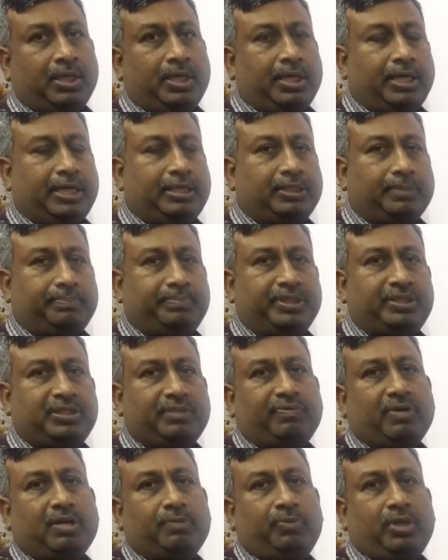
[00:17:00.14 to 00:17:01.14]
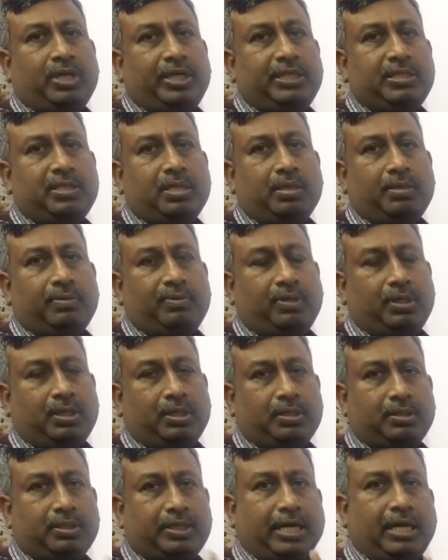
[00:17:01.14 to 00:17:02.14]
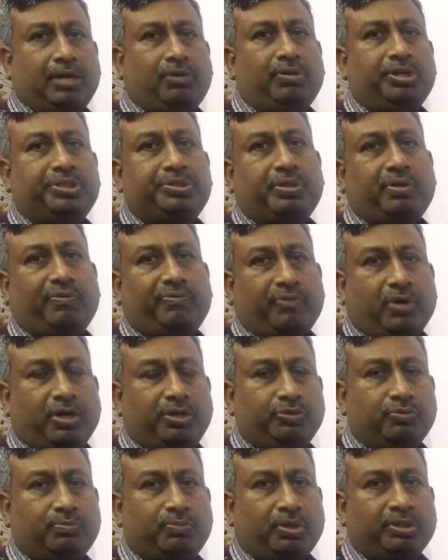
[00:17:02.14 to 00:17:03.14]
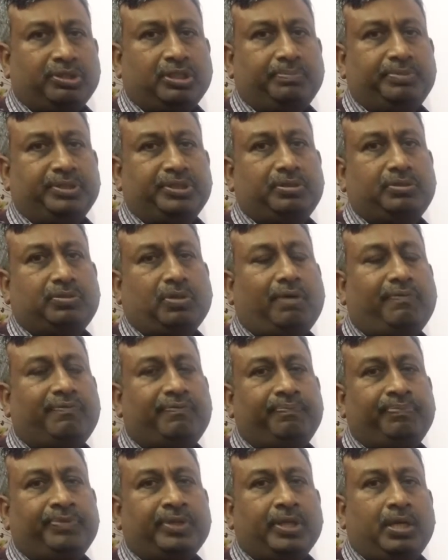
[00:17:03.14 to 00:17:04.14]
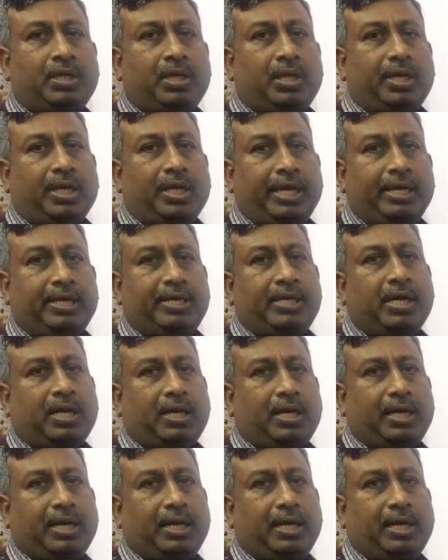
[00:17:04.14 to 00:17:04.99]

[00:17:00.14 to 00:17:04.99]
And the basic formula is calculation of volume on the basis of area